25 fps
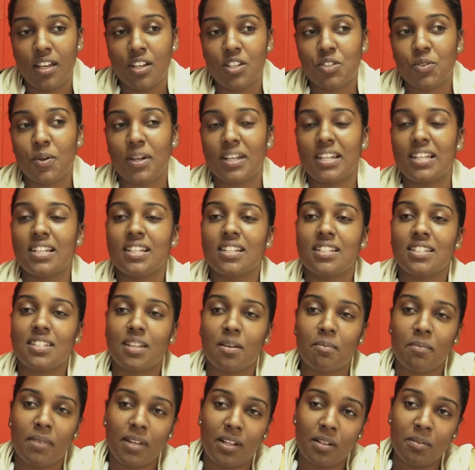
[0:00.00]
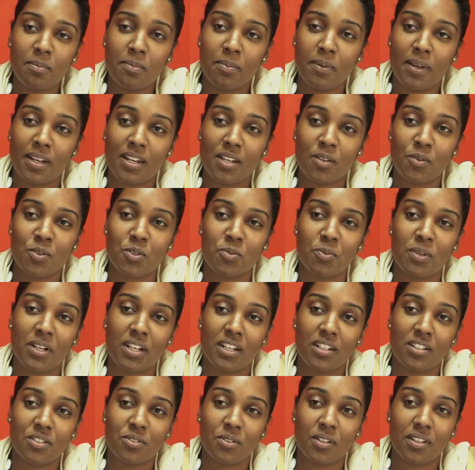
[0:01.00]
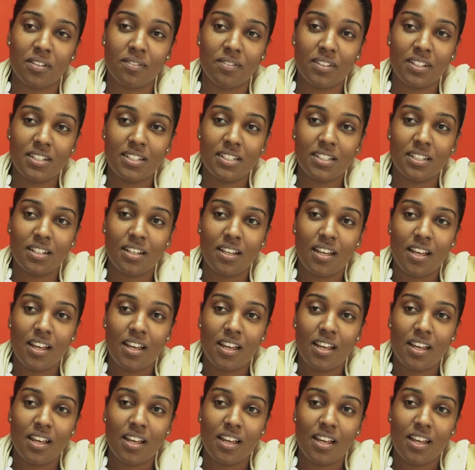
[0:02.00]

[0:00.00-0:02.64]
So I needed some help, and he was willing to give it.